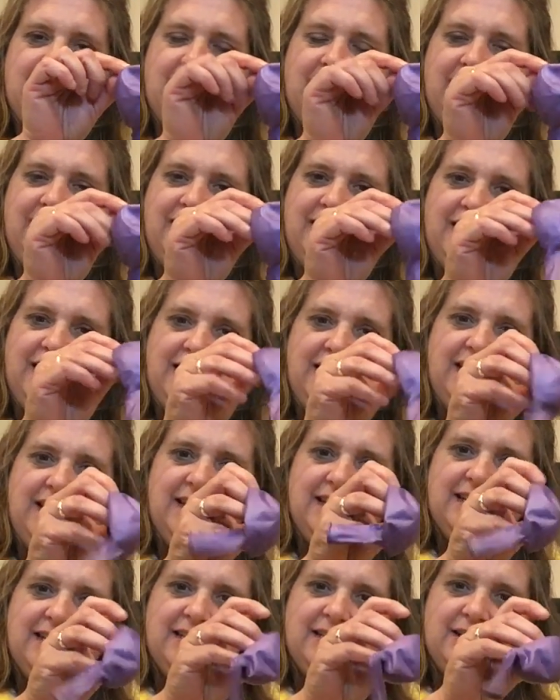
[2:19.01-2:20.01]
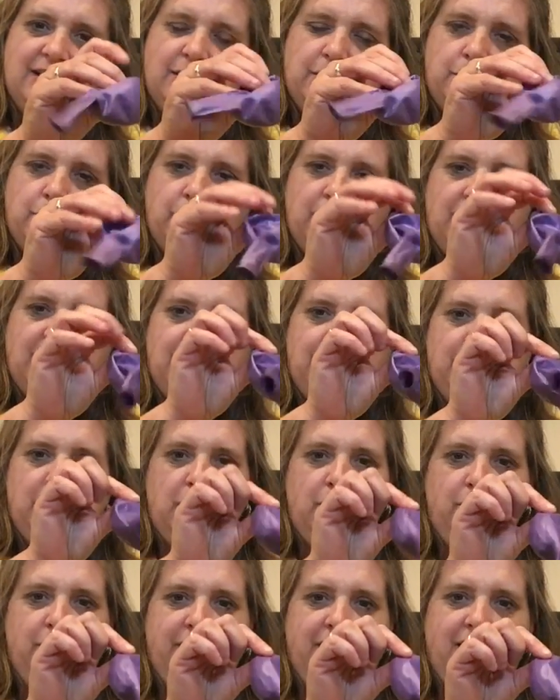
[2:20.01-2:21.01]
I think when I
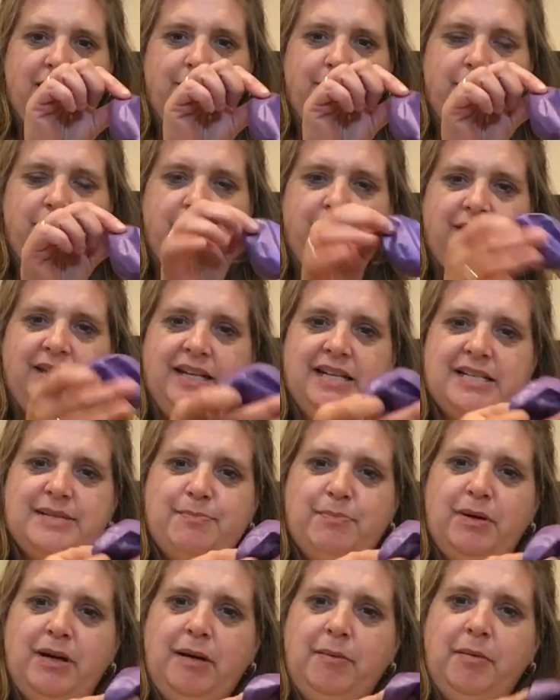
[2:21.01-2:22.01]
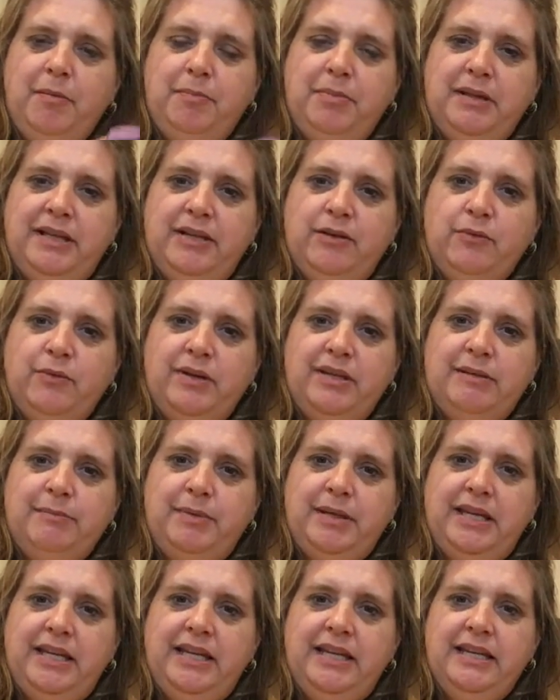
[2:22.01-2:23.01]
blow it up that it's probably going to
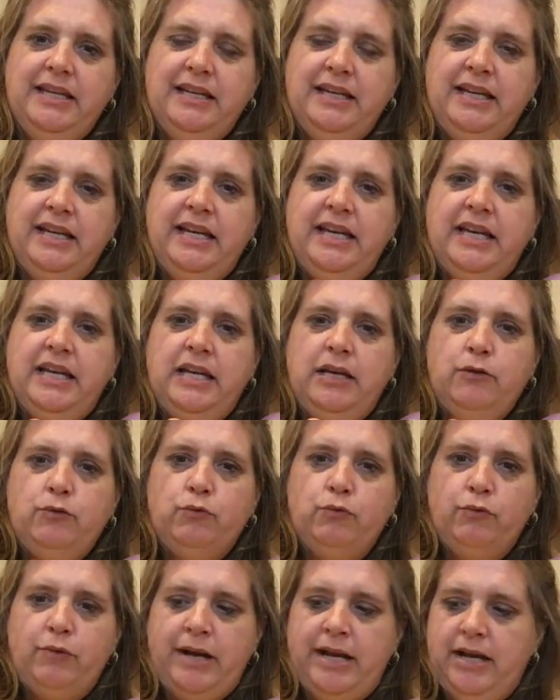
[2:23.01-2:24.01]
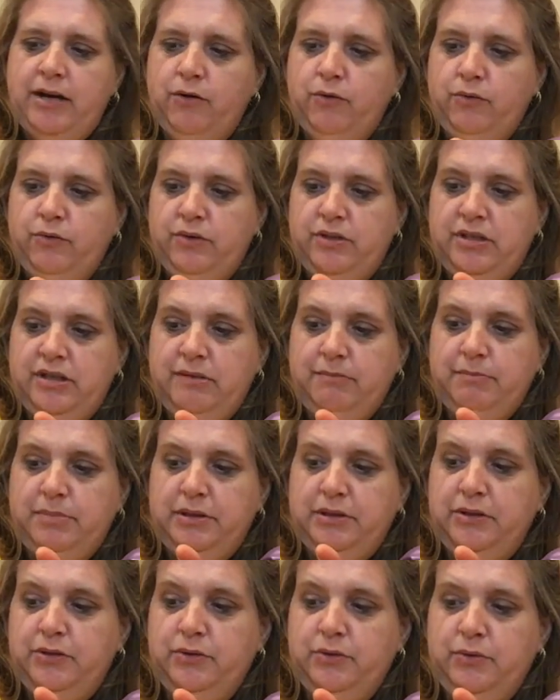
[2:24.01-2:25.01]
be a round
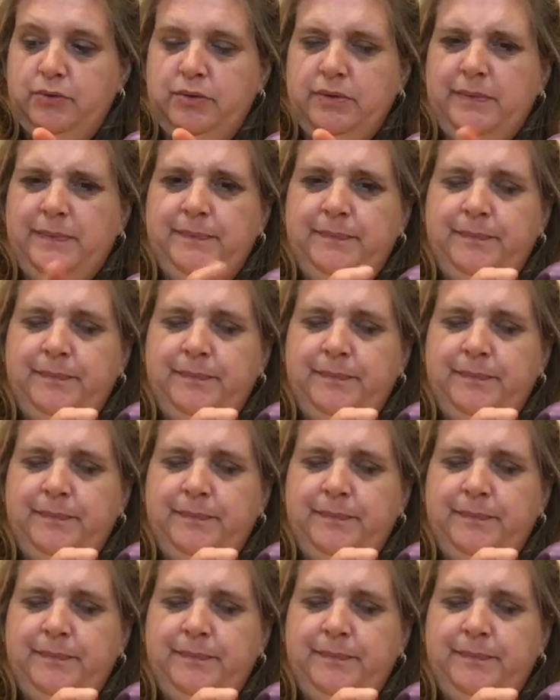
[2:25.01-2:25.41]
balloon.